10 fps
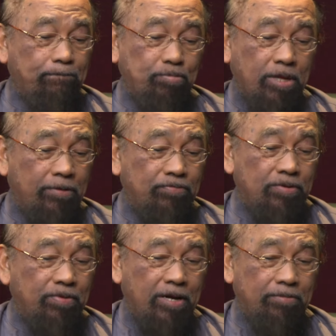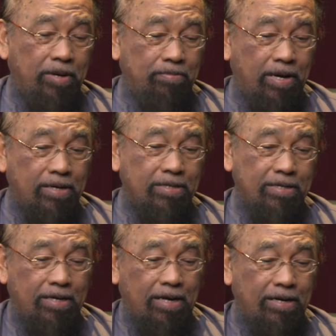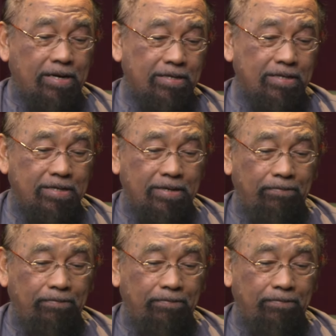have developed MRT, LRT,